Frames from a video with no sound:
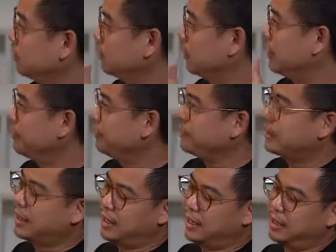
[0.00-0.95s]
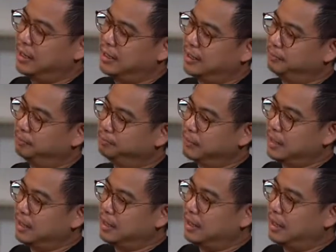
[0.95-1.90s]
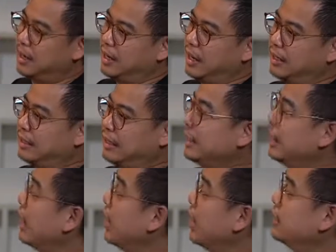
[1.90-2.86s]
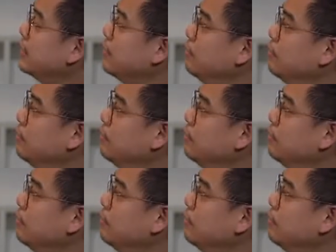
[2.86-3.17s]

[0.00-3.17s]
right? I think there are some